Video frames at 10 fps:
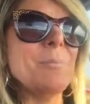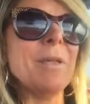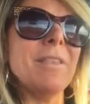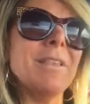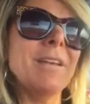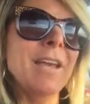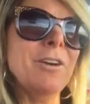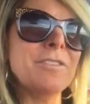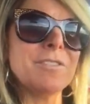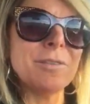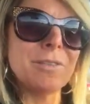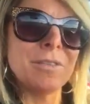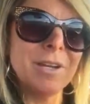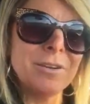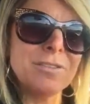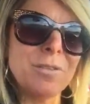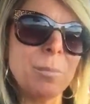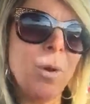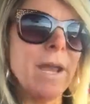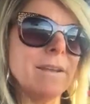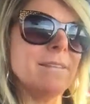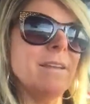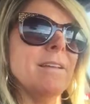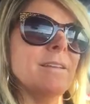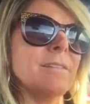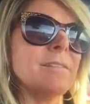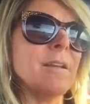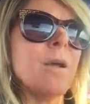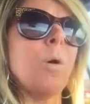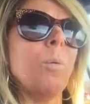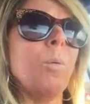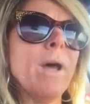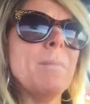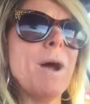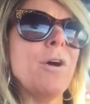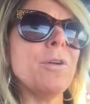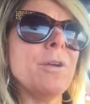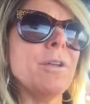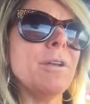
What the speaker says: But here's the point is, what about